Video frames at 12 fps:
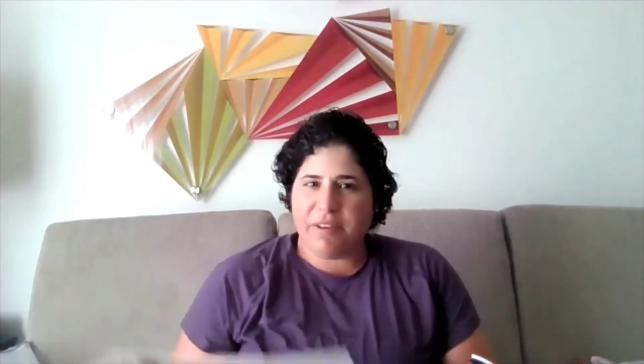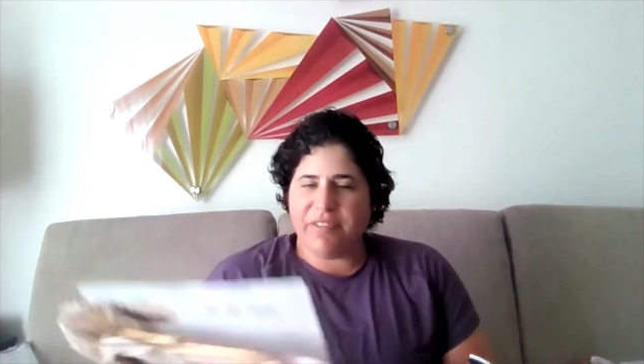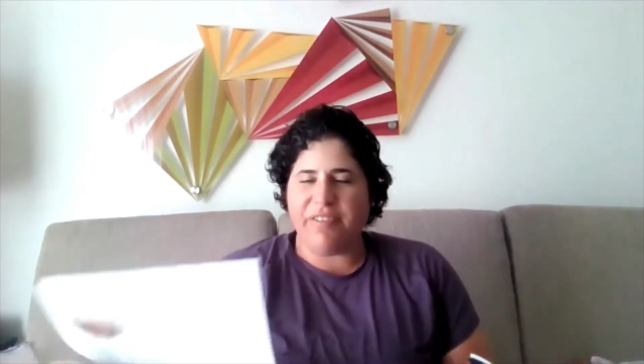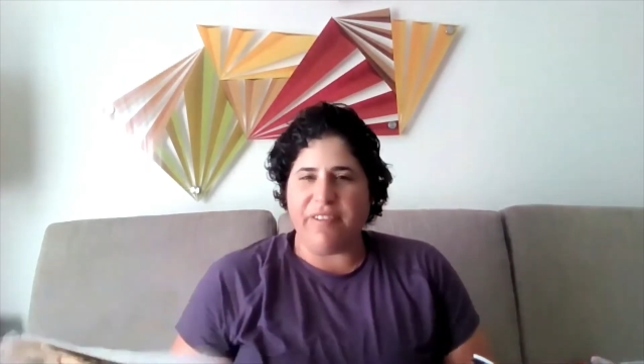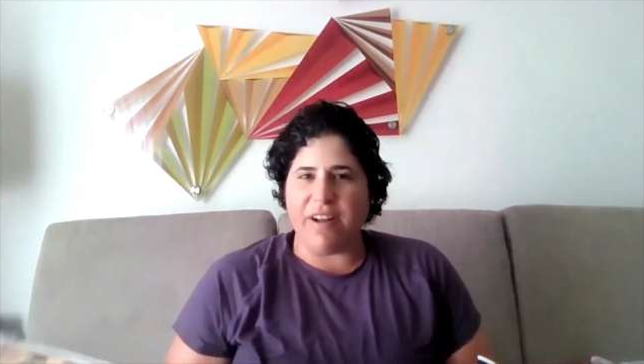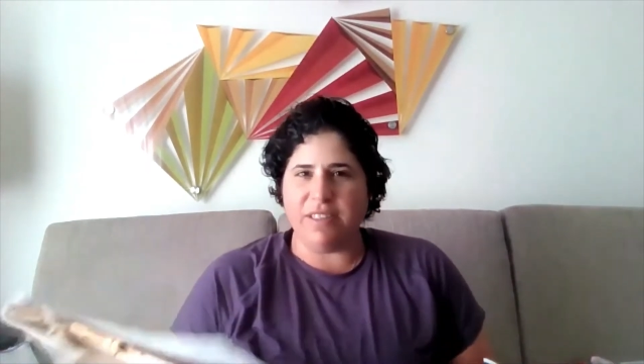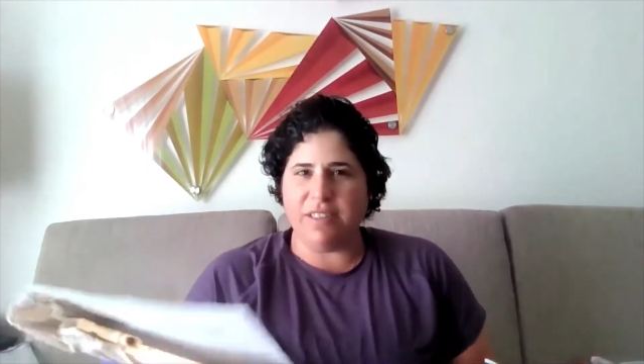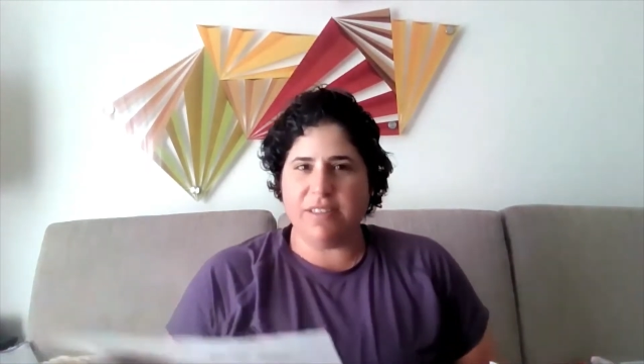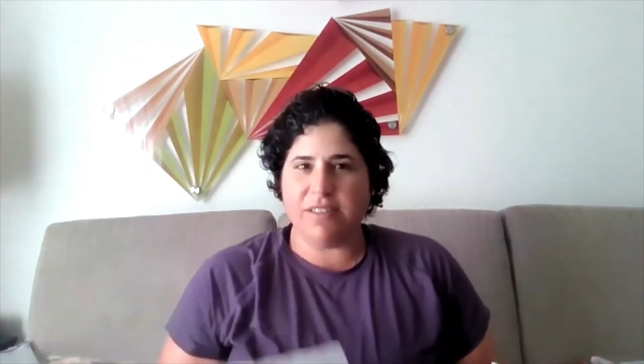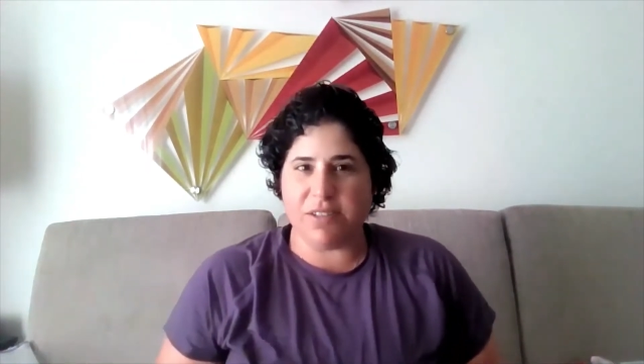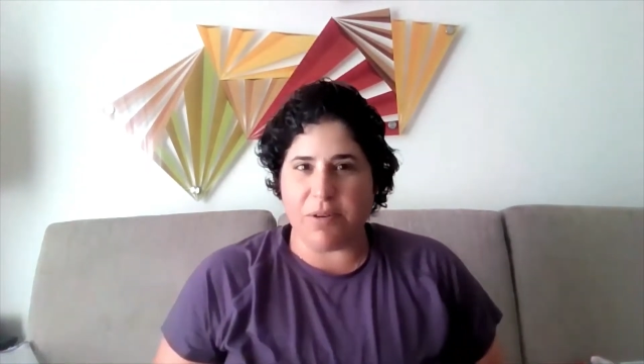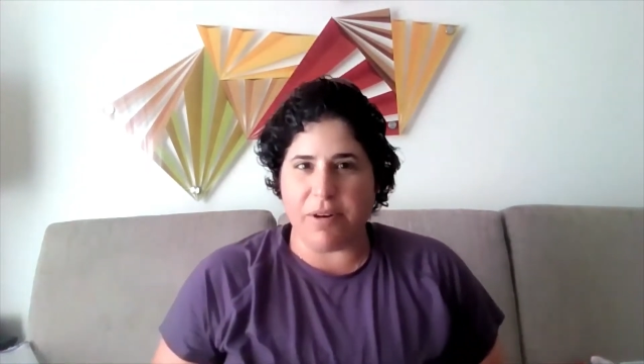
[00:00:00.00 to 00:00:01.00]
if you're following the
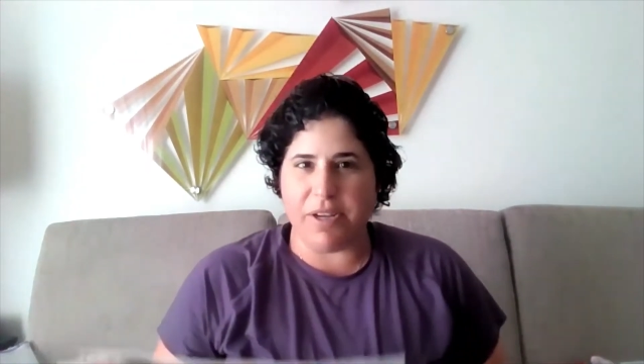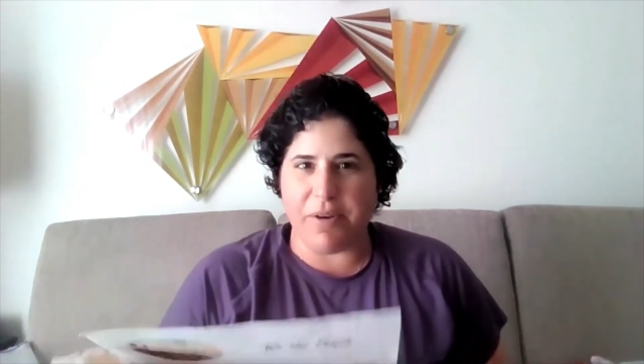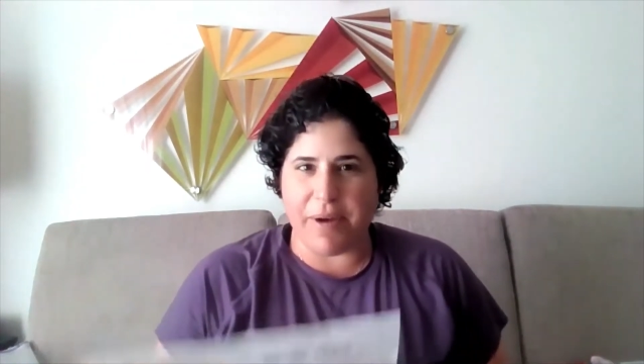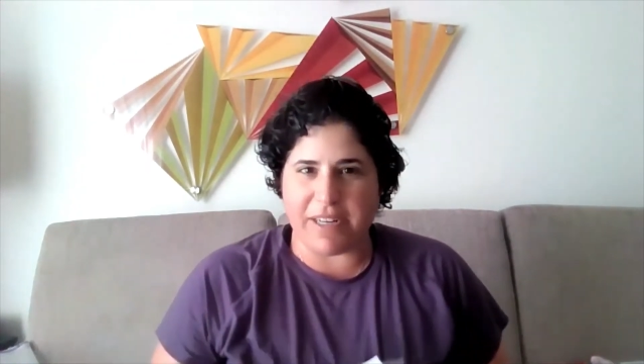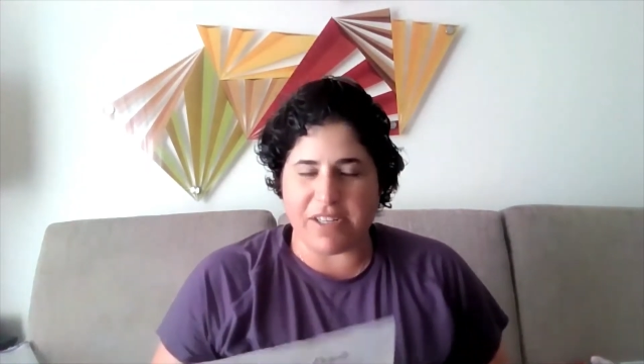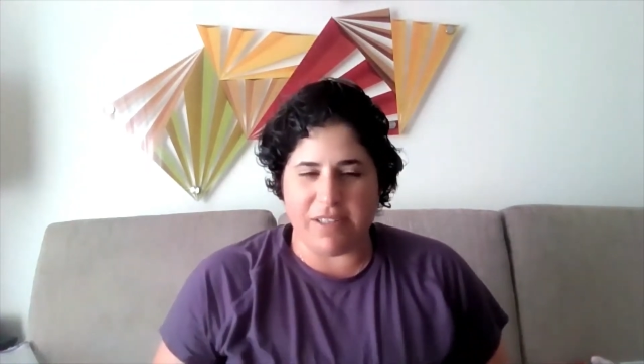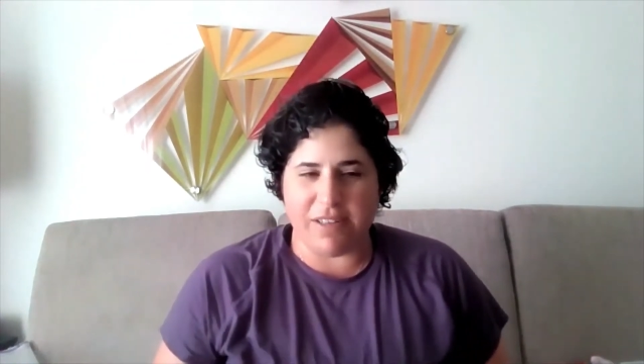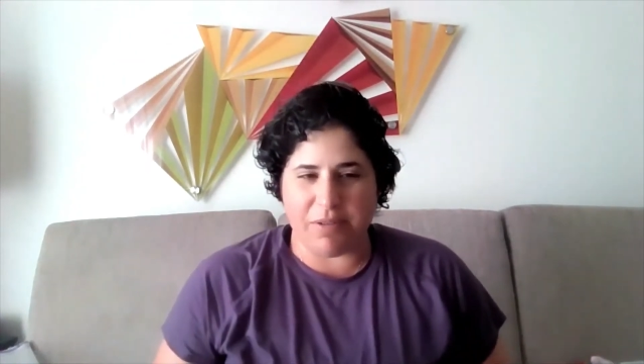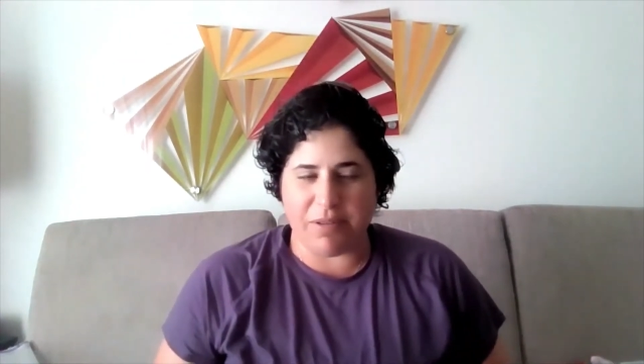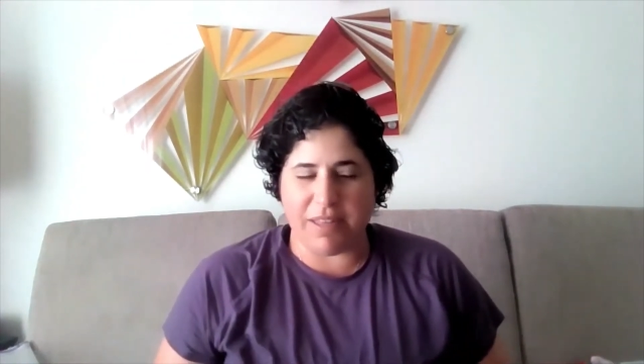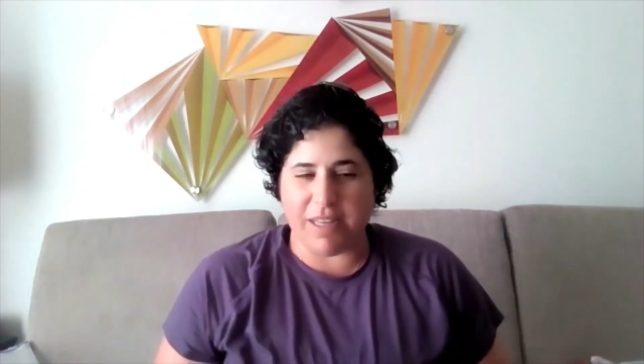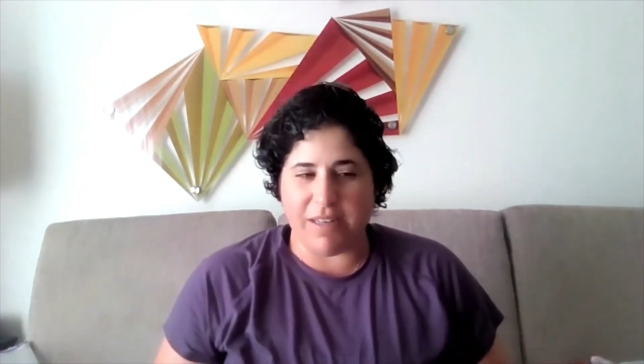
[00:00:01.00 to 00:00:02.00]
story, you actually know
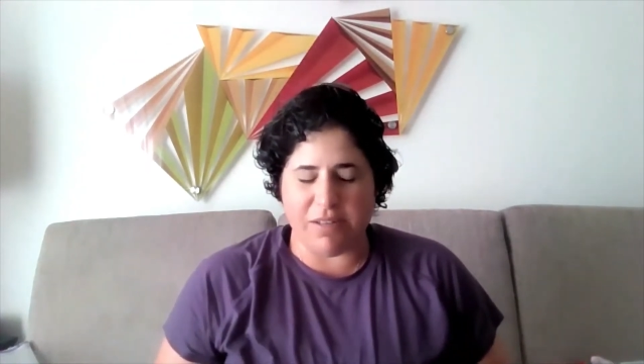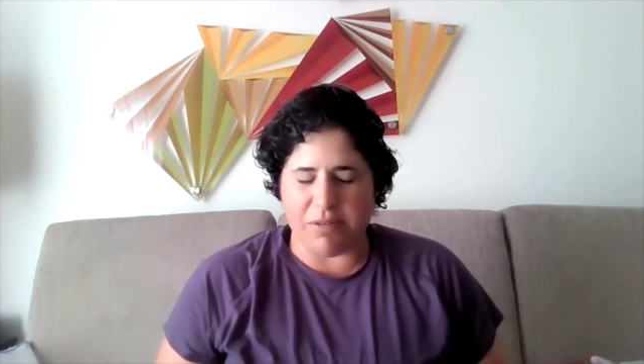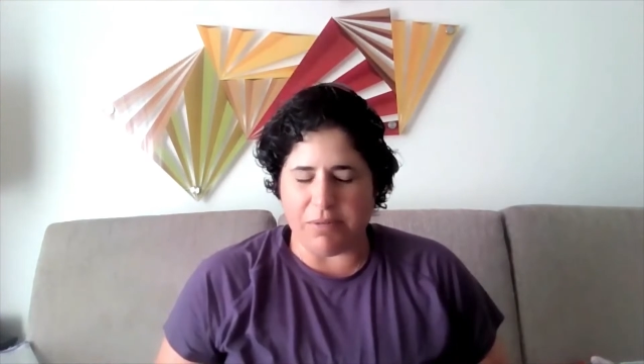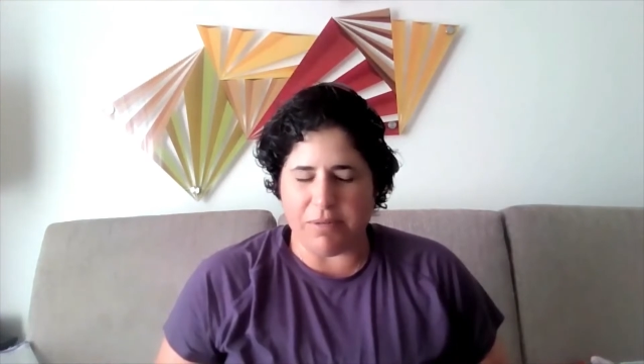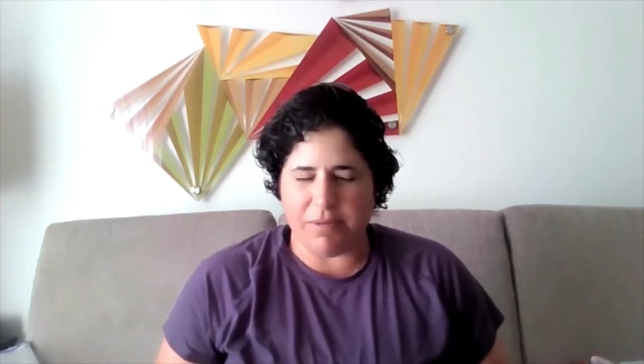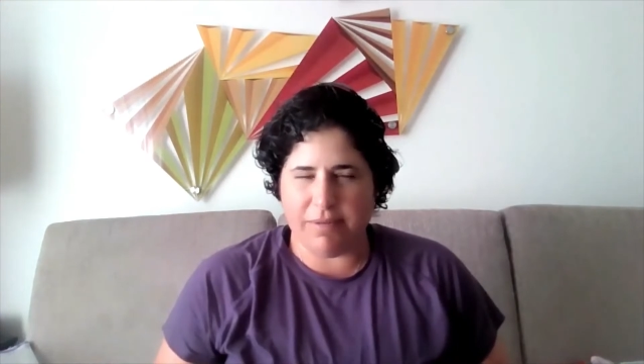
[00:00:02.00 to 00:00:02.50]
that they do.